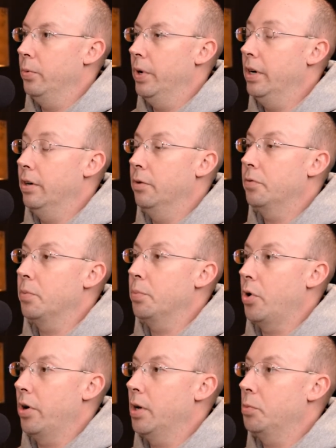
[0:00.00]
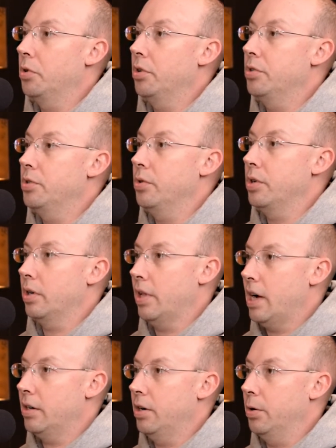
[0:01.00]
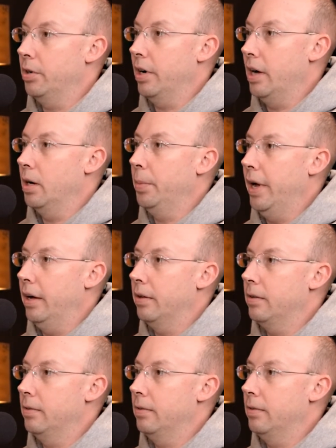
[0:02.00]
We can go from Port Edwards to the clock tower on a path.